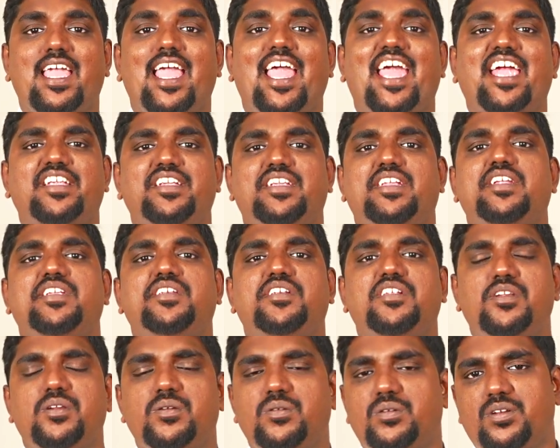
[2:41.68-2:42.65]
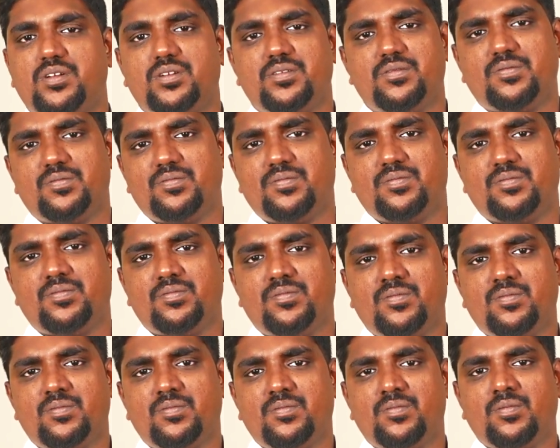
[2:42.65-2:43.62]
attitude,
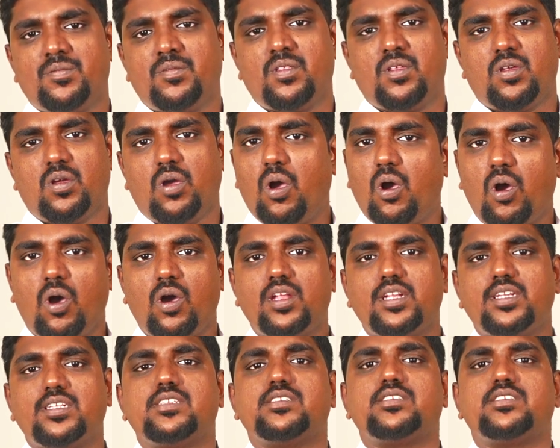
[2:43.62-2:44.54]
or